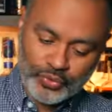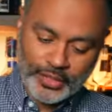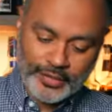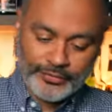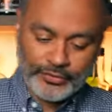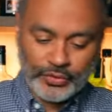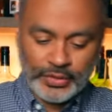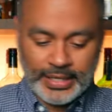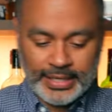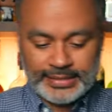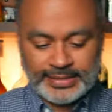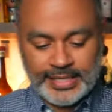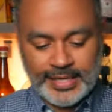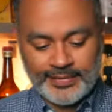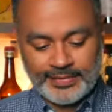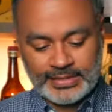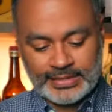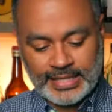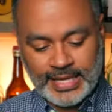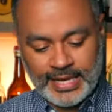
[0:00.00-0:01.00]
whatever you guys
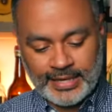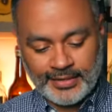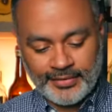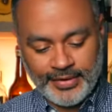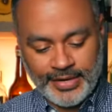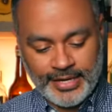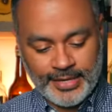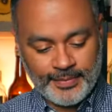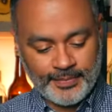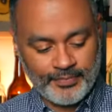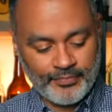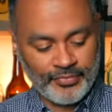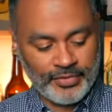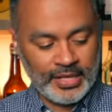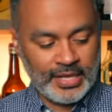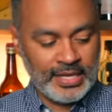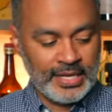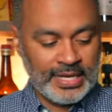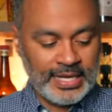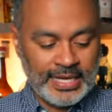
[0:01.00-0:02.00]
have in stock, all right?
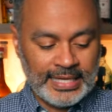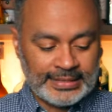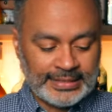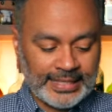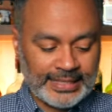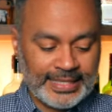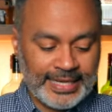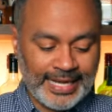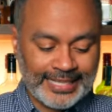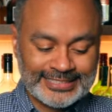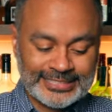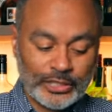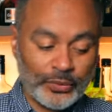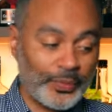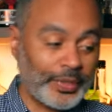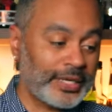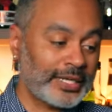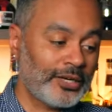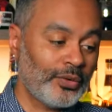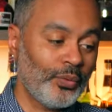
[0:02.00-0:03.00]
Then the next thing
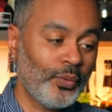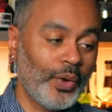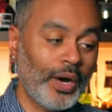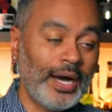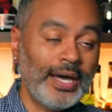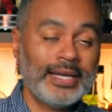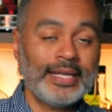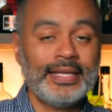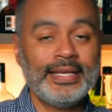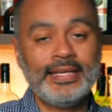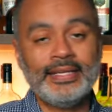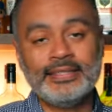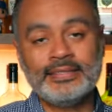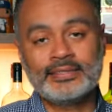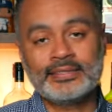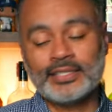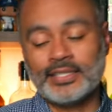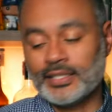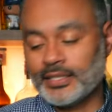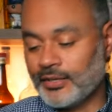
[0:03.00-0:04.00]
we're gonna want
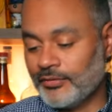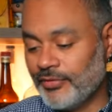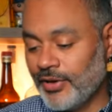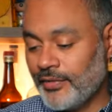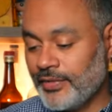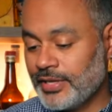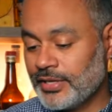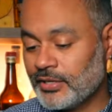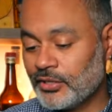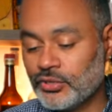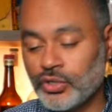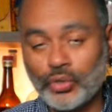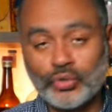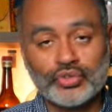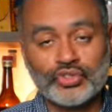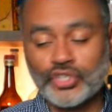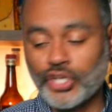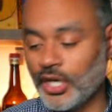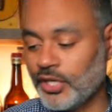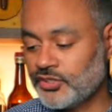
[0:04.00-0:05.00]
is a very
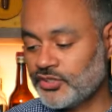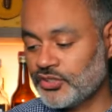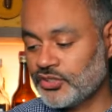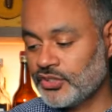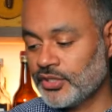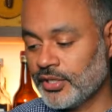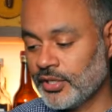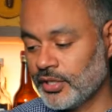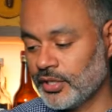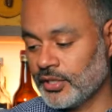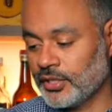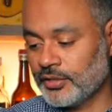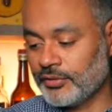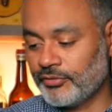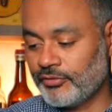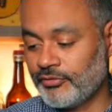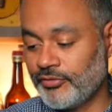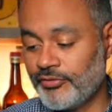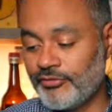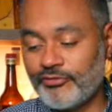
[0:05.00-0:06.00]
close cousin, a
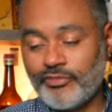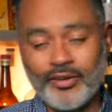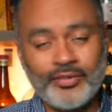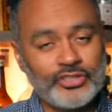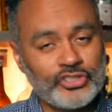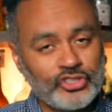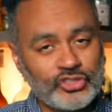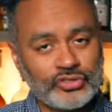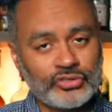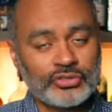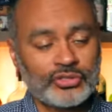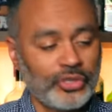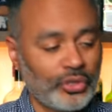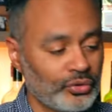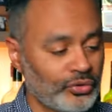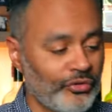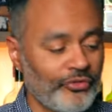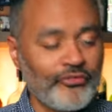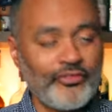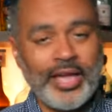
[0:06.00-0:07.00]
very
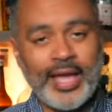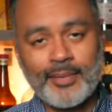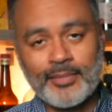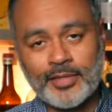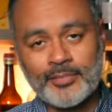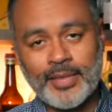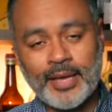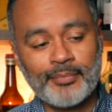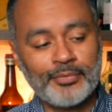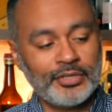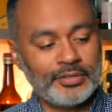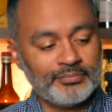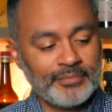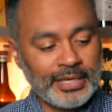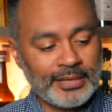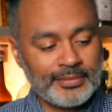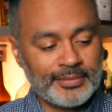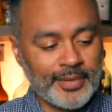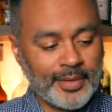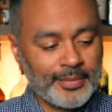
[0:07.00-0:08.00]
close family member,
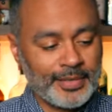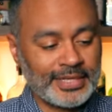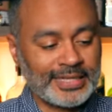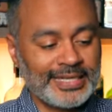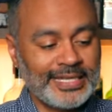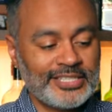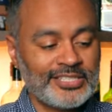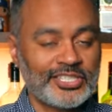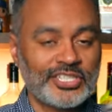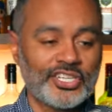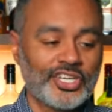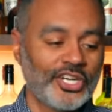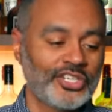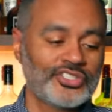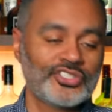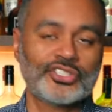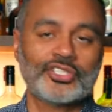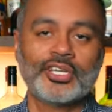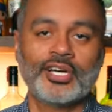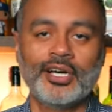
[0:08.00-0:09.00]
maybe maybe a kissing cousin